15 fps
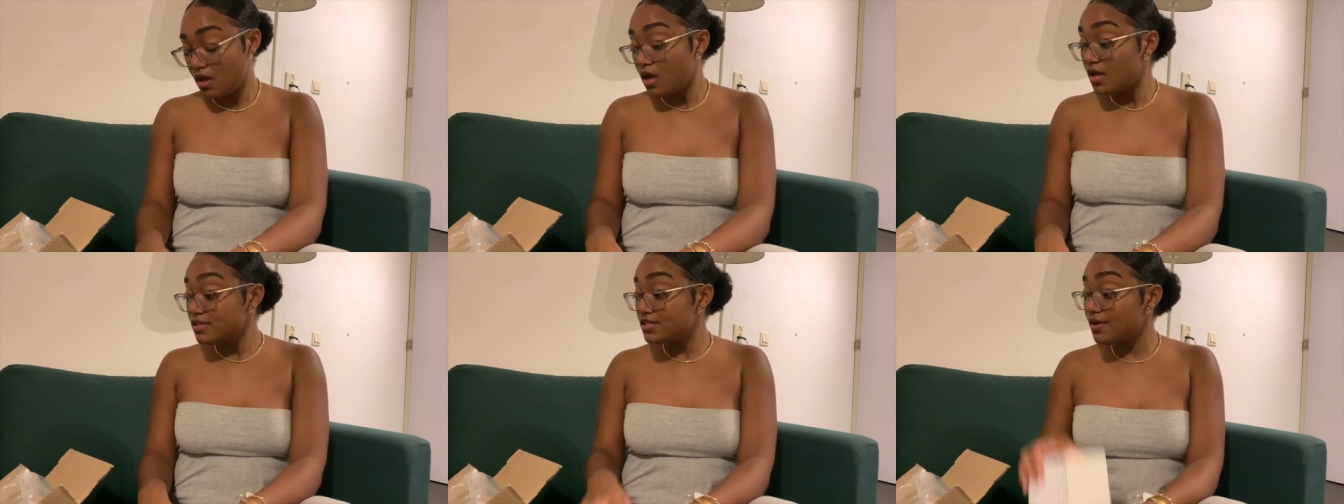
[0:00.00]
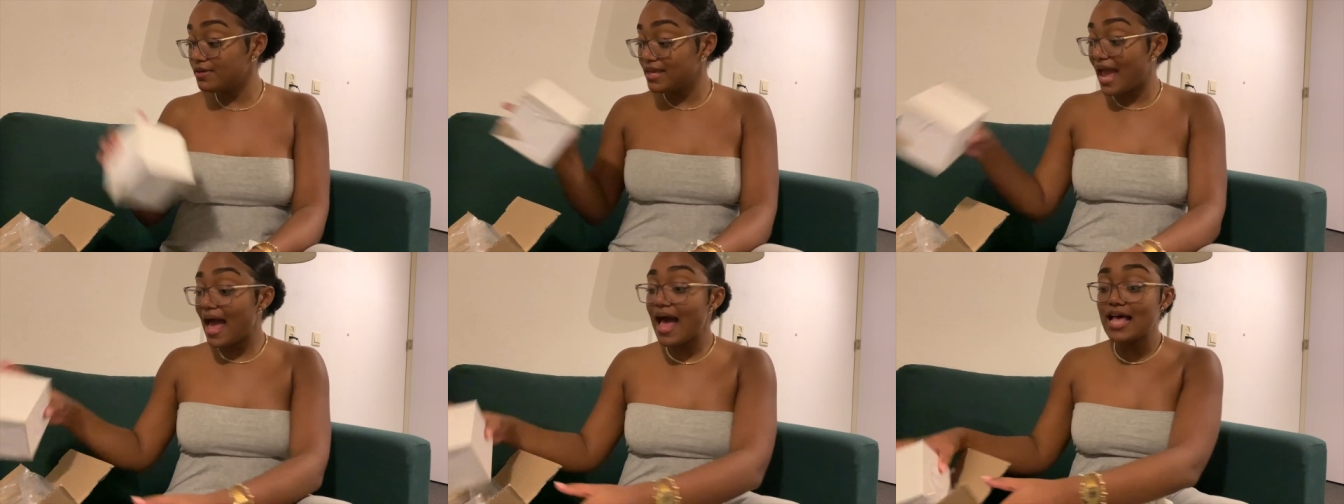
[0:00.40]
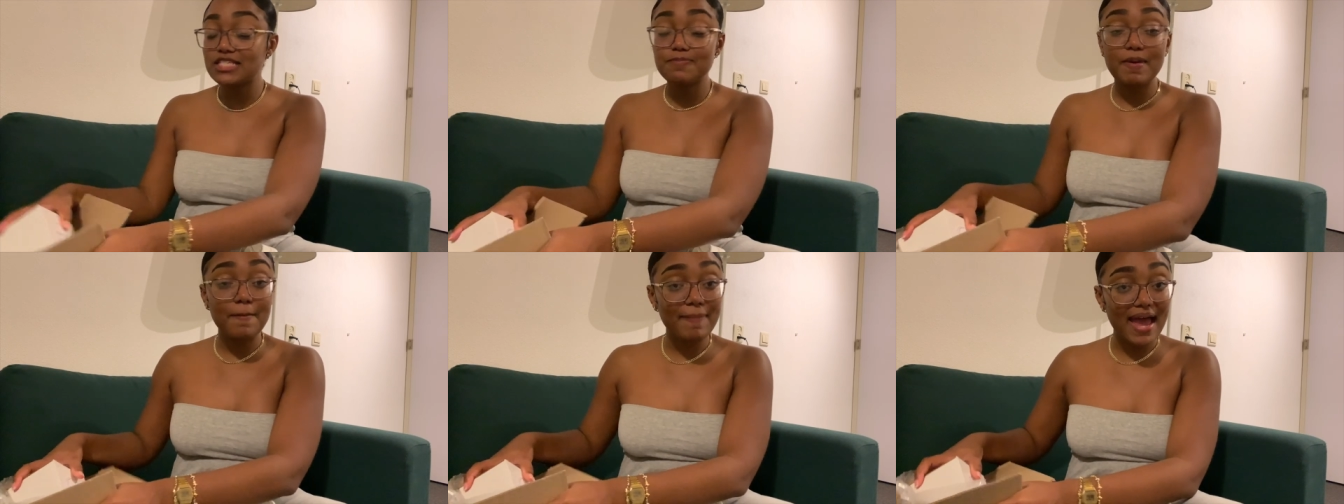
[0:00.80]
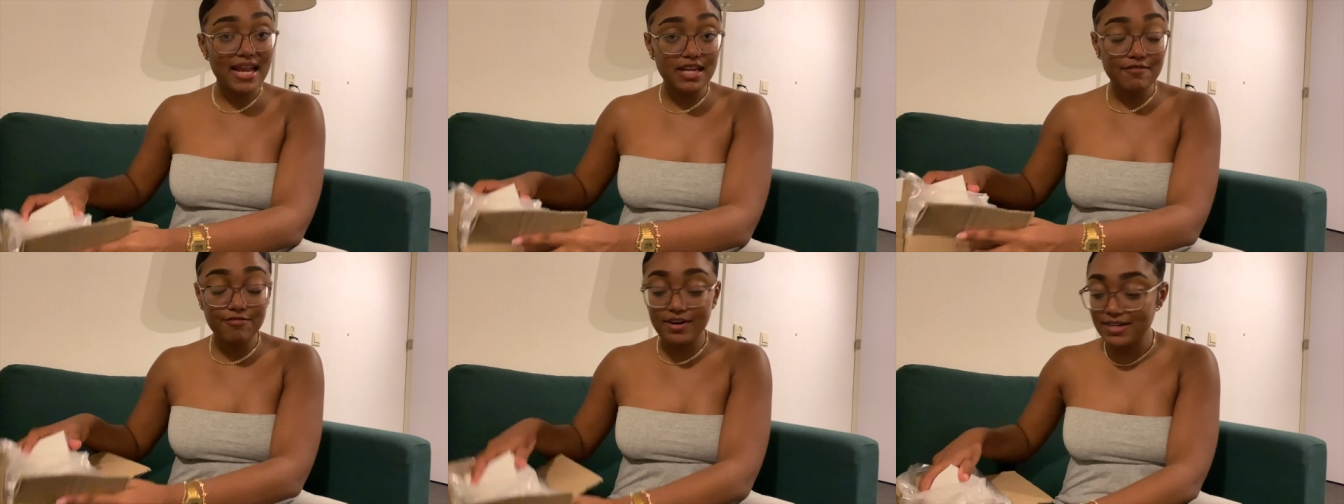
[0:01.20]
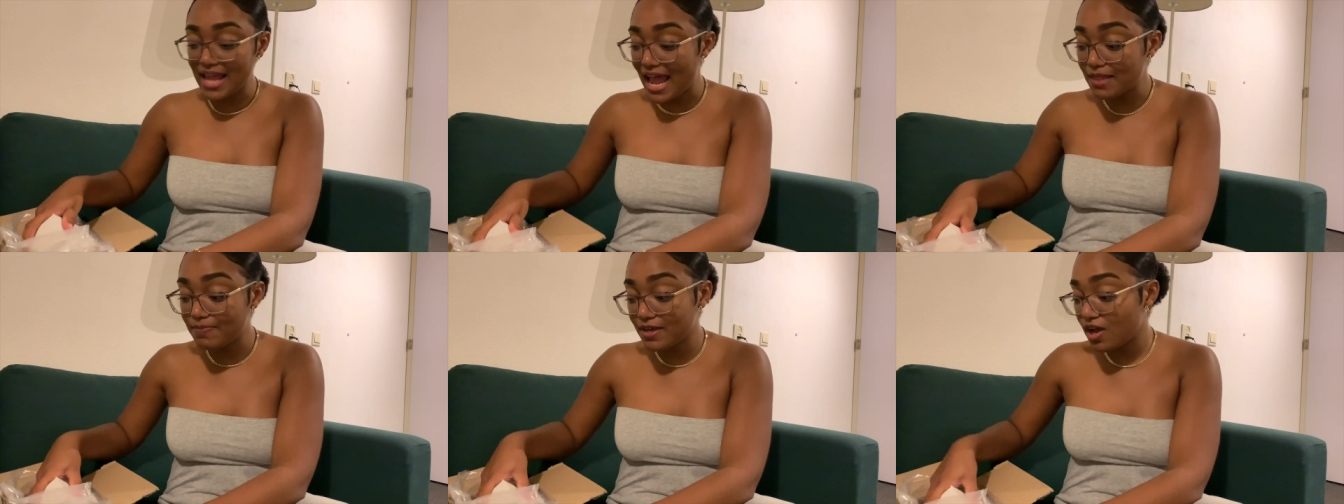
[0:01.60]
so yes be pending for
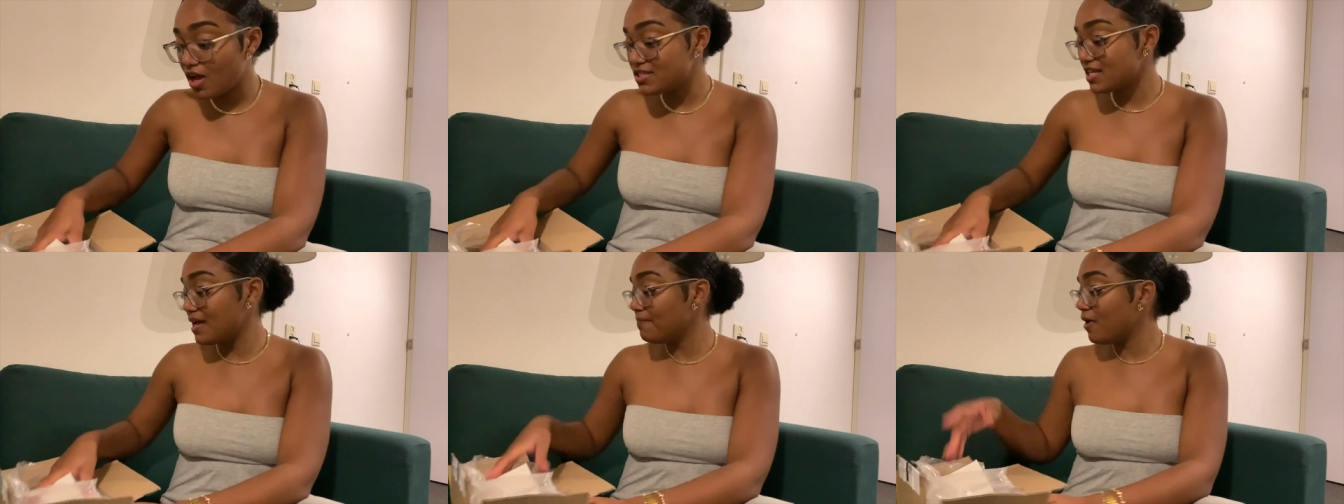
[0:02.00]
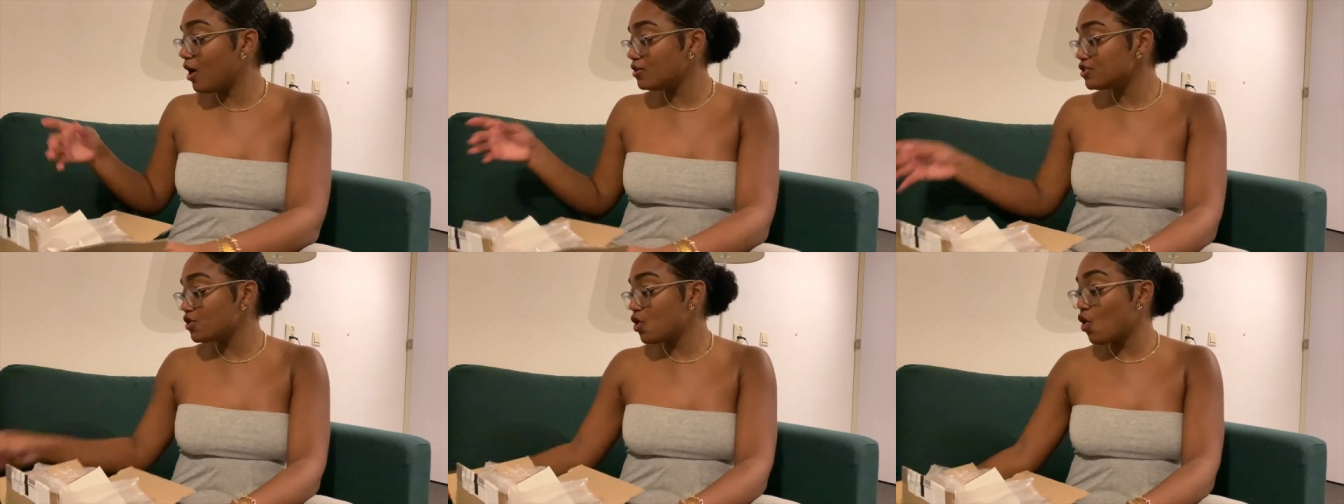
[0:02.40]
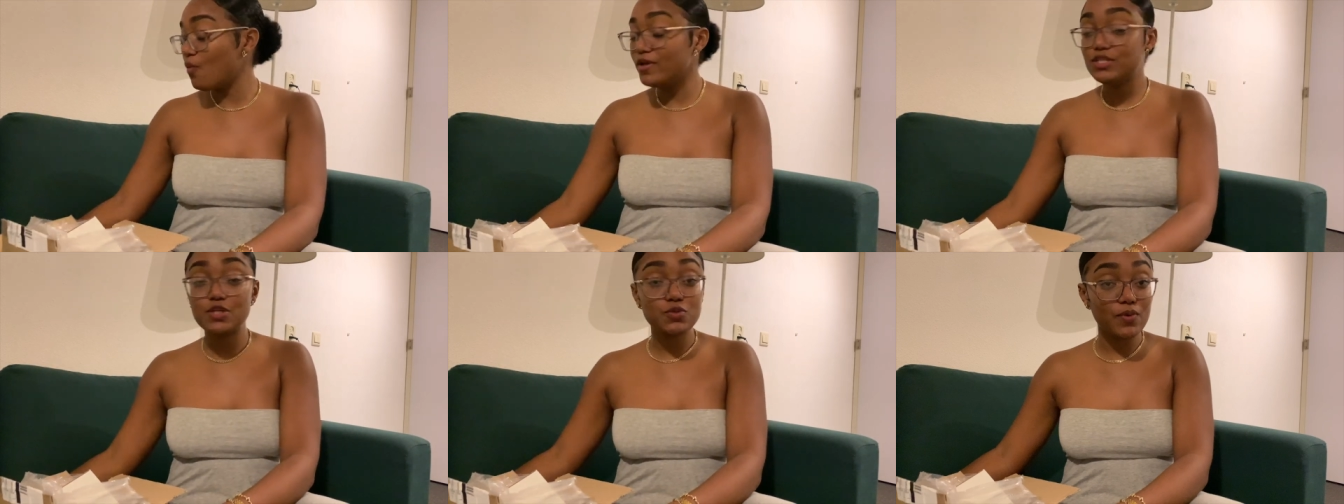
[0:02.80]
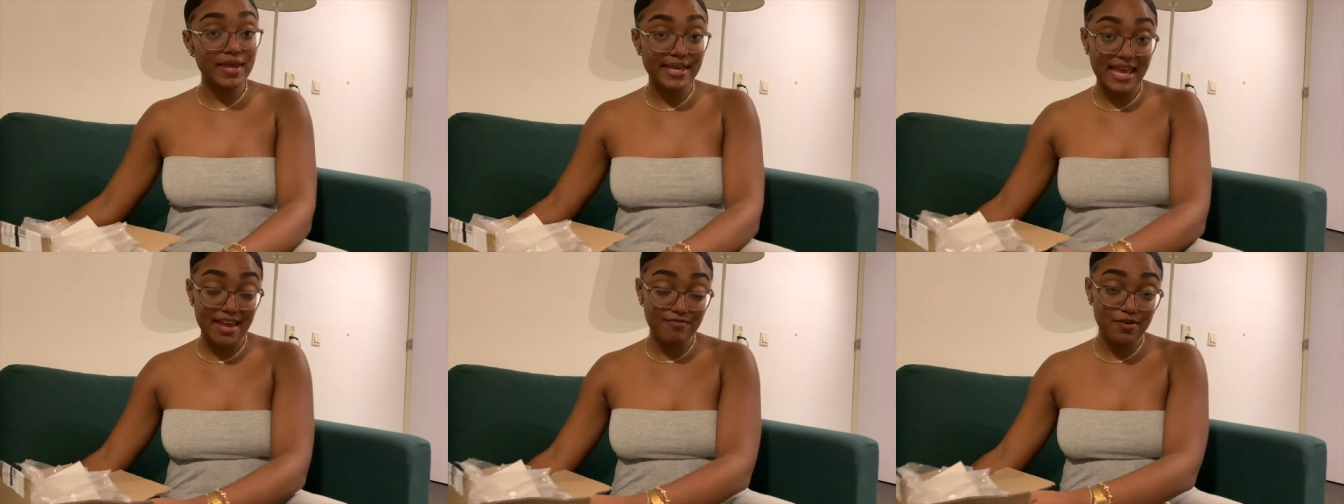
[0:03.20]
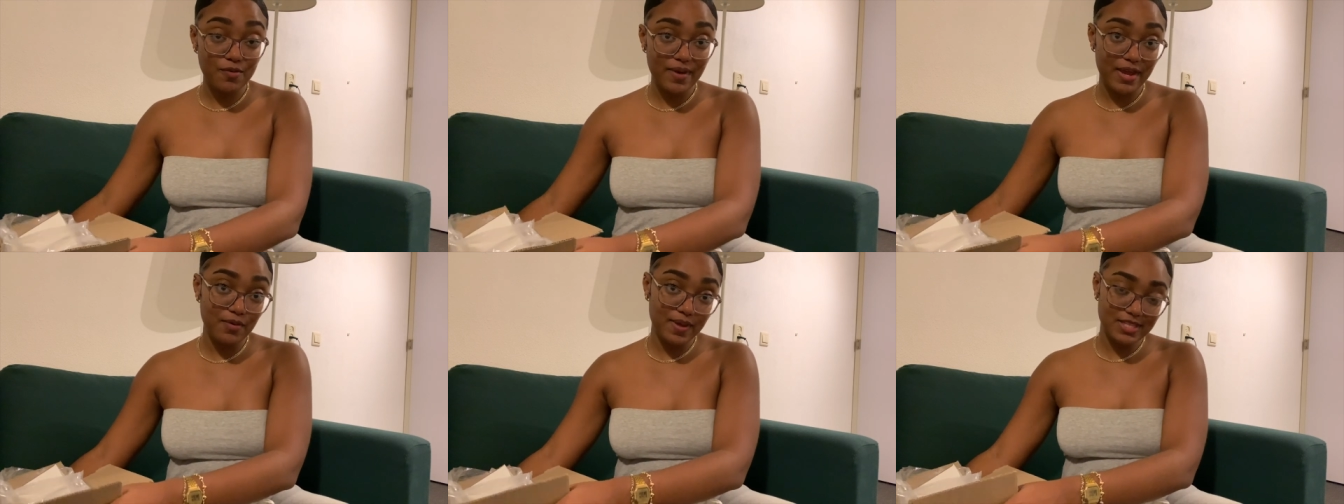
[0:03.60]
that because i'm also going to do a
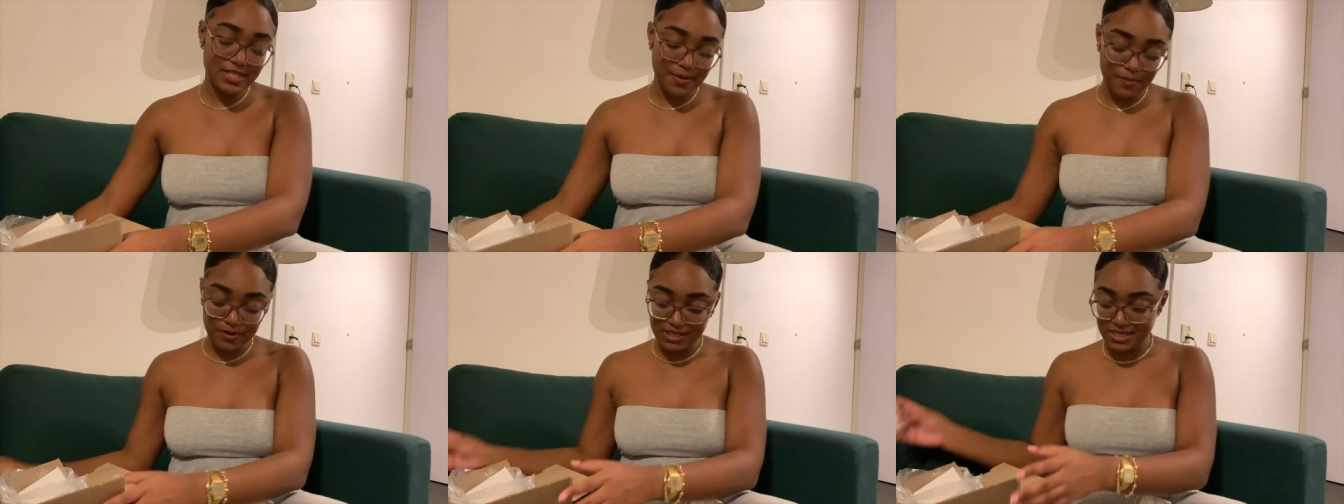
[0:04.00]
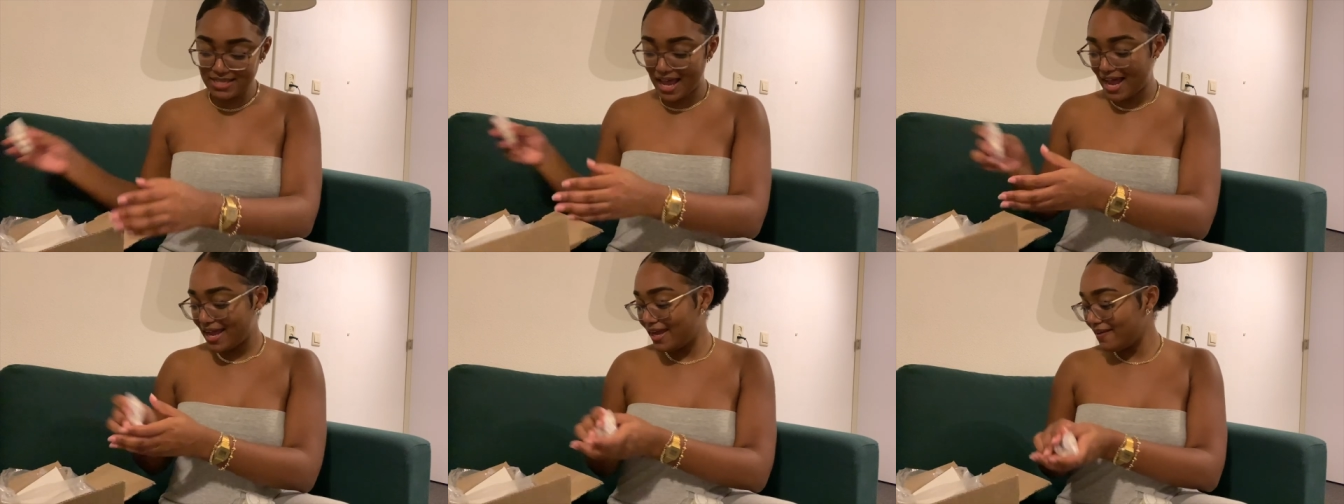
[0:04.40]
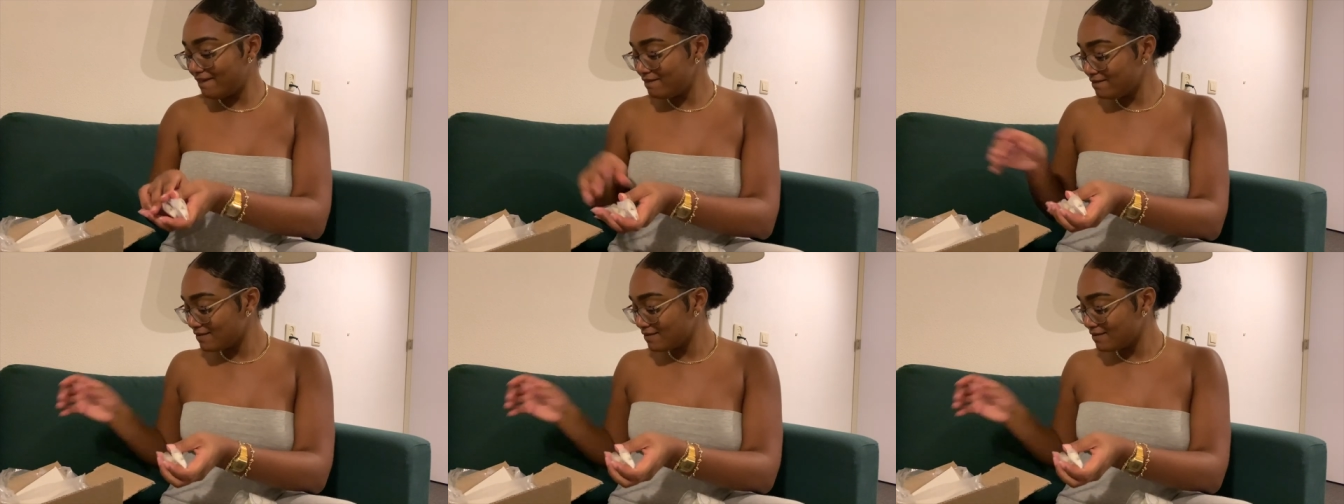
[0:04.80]
giveaway with tipo design